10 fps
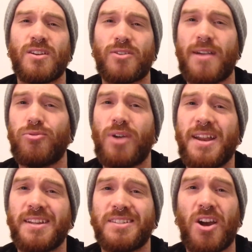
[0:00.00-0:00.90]
Gravel
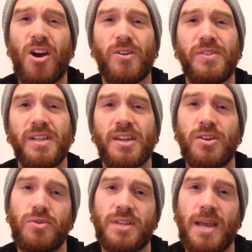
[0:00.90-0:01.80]
riding is hardly a
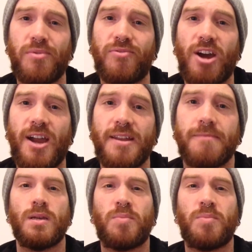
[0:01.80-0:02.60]
new type of riding.